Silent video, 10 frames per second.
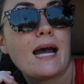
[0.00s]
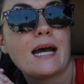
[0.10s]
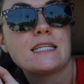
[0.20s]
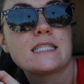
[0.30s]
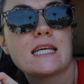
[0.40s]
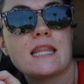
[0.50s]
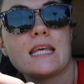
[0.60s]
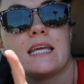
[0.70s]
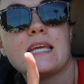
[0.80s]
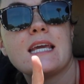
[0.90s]
at
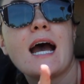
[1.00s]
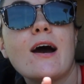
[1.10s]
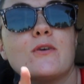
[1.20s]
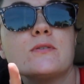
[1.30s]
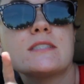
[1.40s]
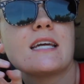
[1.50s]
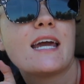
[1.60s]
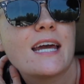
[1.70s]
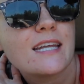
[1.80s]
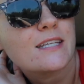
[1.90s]
the house
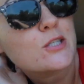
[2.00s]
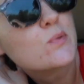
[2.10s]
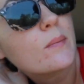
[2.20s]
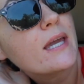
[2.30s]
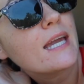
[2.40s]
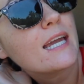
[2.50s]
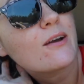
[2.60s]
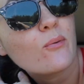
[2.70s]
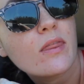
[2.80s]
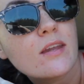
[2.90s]
and
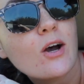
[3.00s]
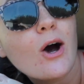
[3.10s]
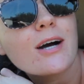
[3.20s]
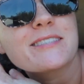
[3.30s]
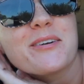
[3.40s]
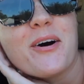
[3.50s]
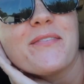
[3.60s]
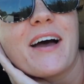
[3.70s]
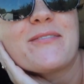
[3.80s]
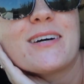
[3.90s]
swimming with the dogs and all
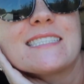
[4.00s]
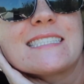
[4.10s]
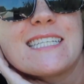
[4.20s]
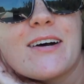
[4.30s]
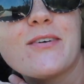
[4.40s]
that fun stuff.